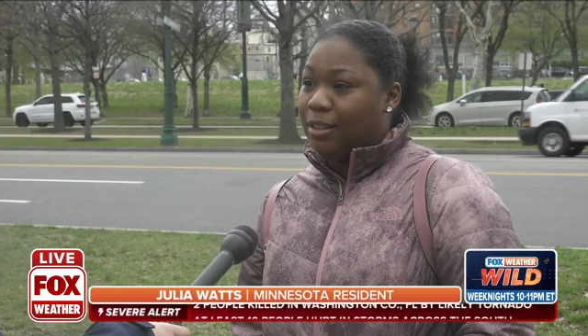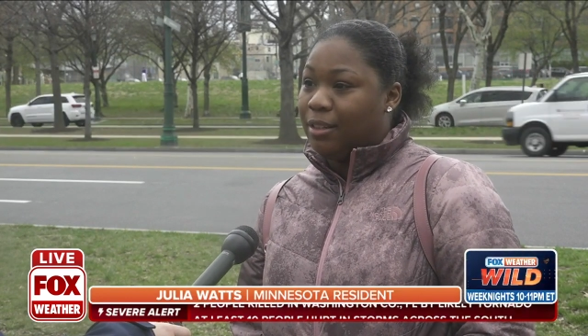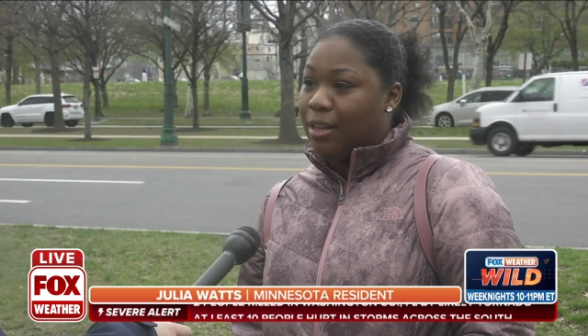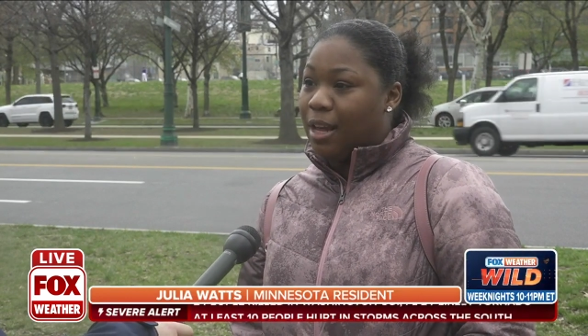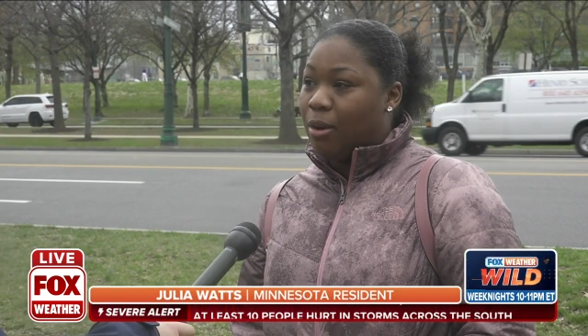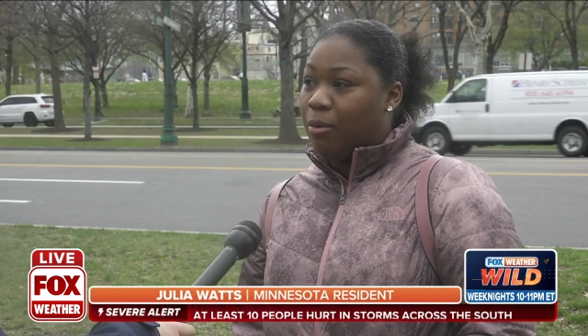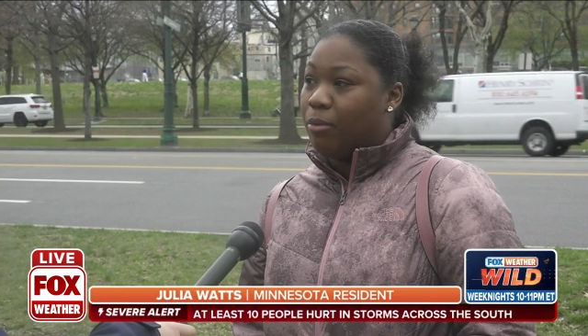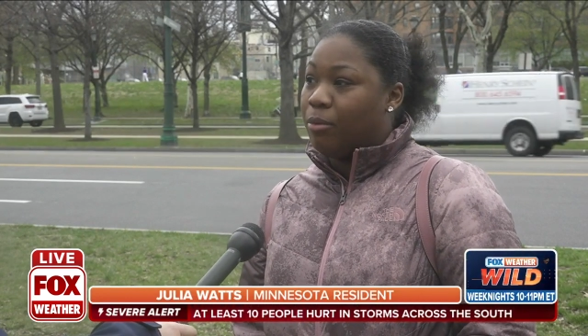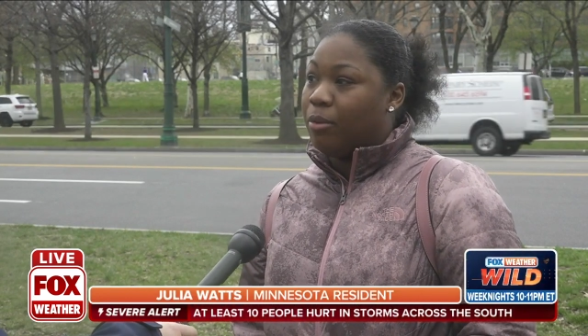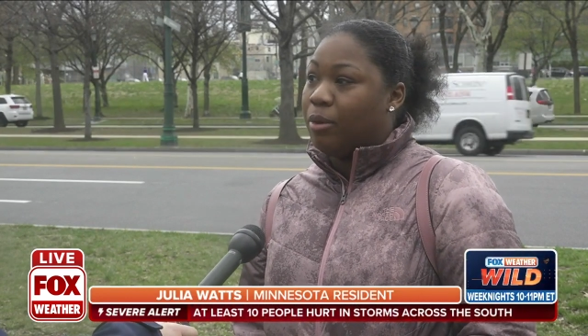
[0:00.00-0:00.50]

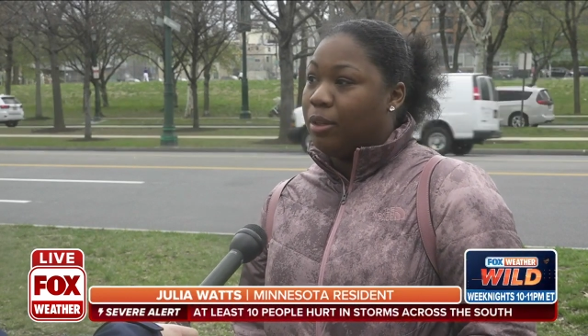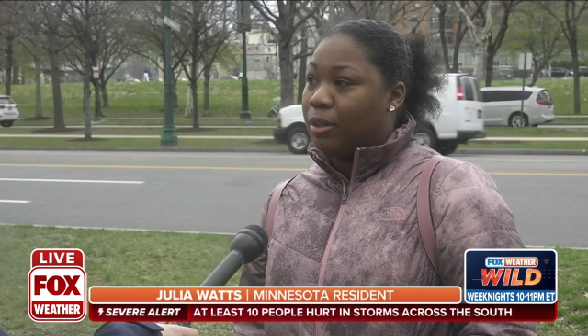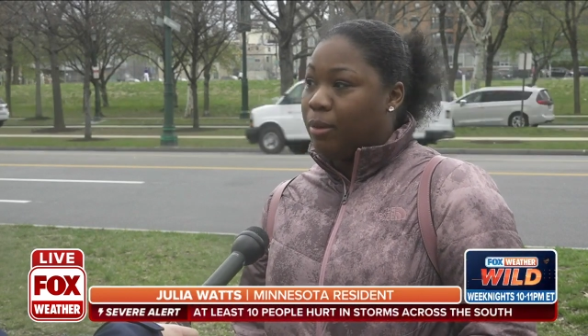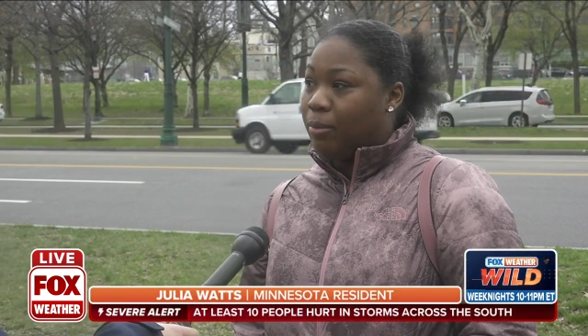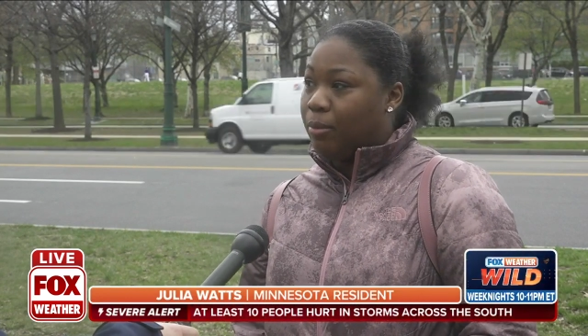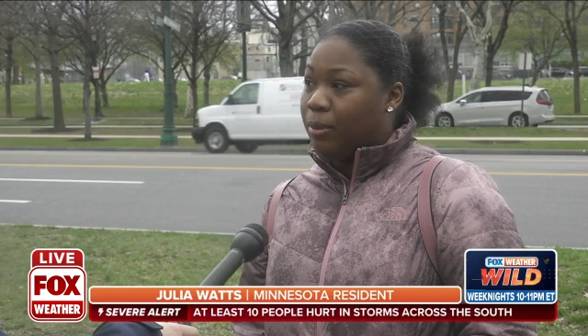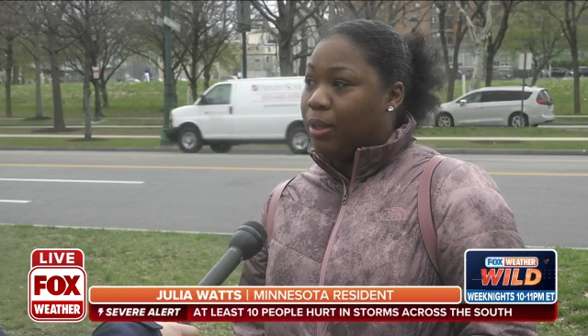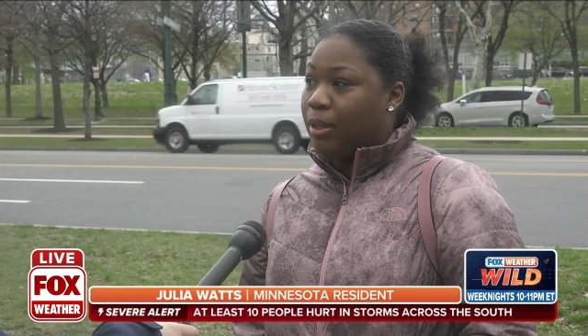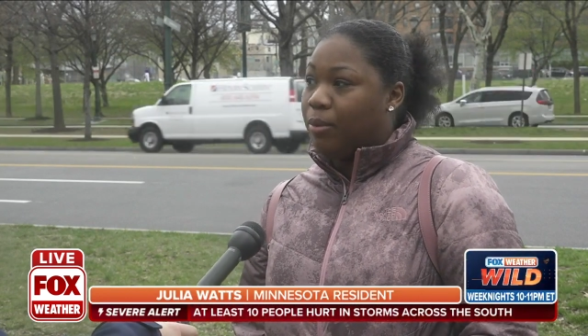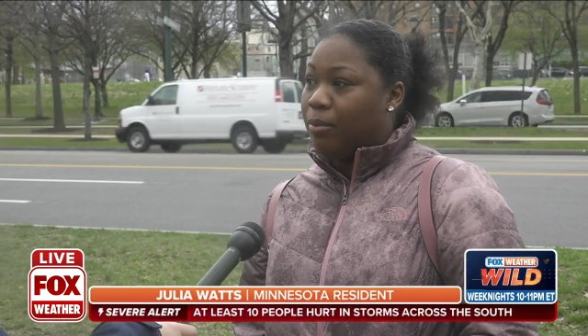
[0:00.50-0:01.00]
like really,
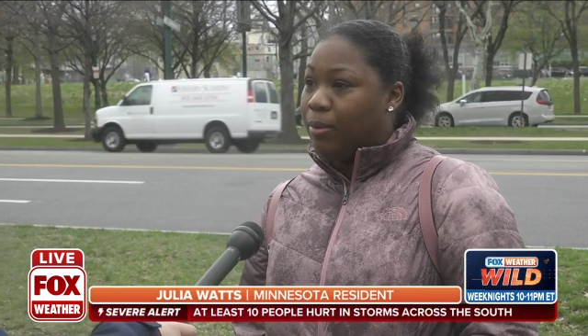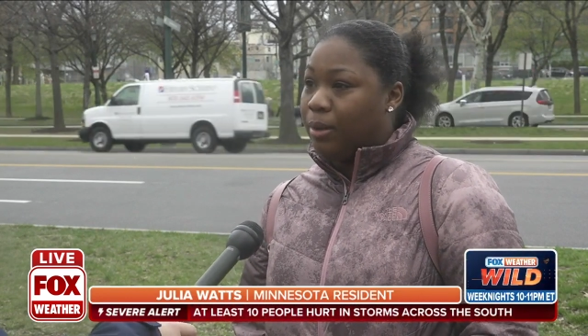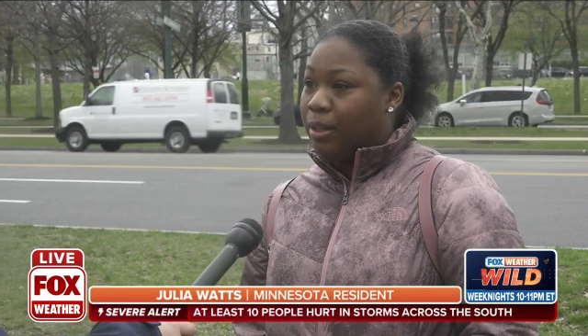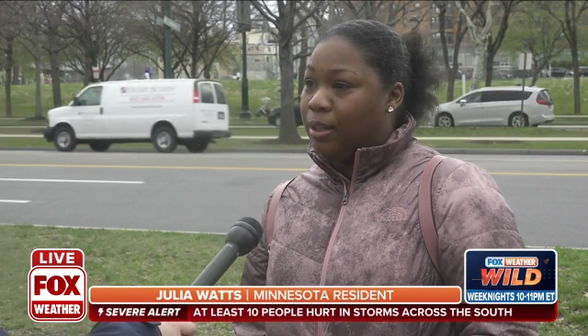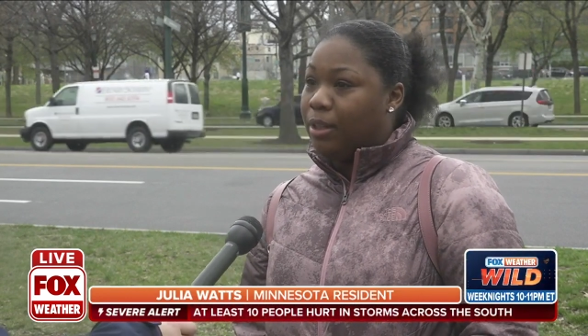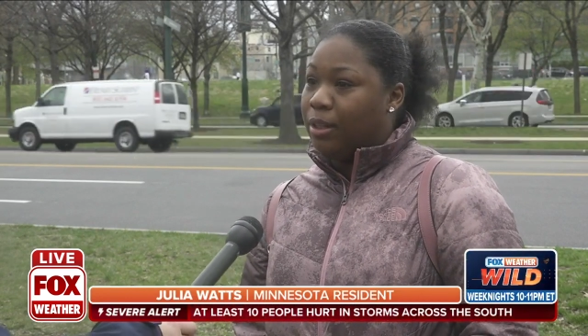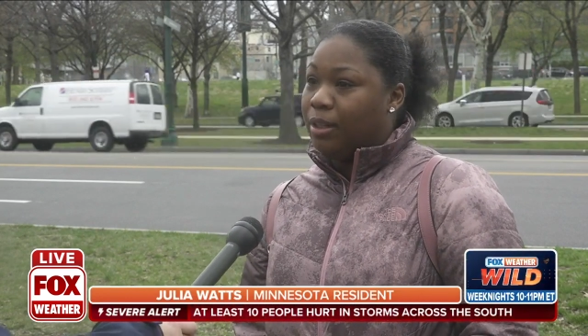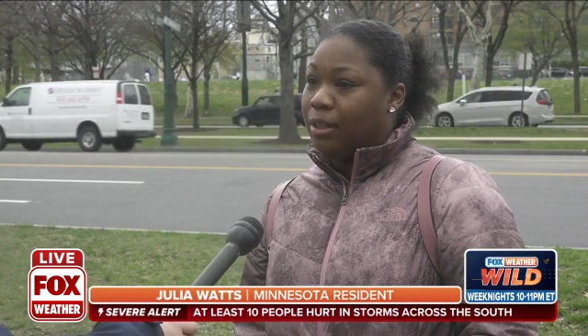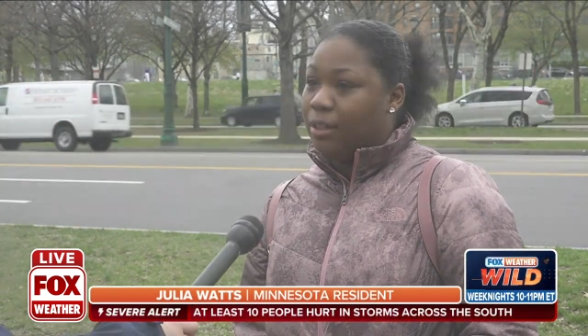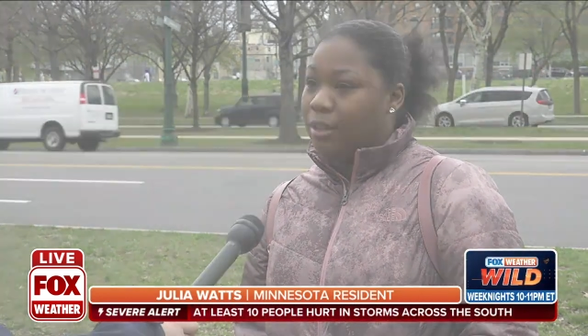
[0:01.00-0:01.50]
really
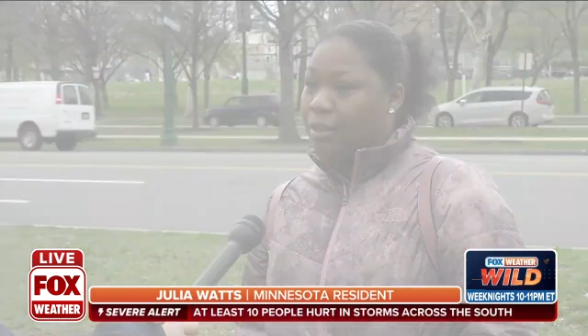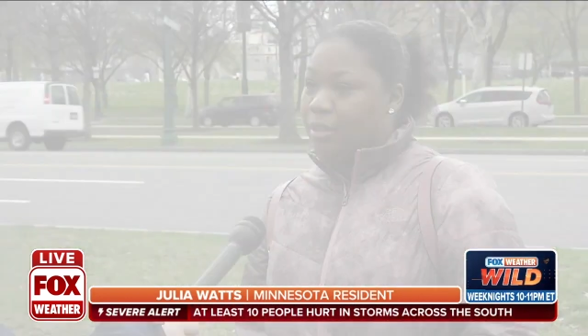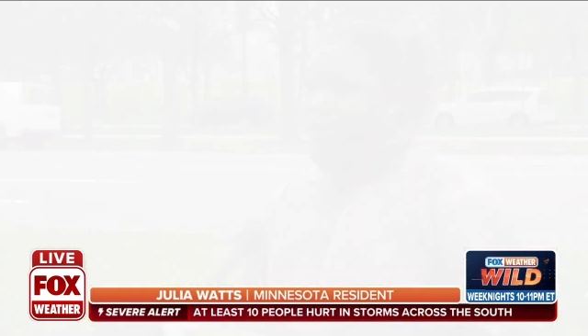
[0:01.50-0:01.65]
windy.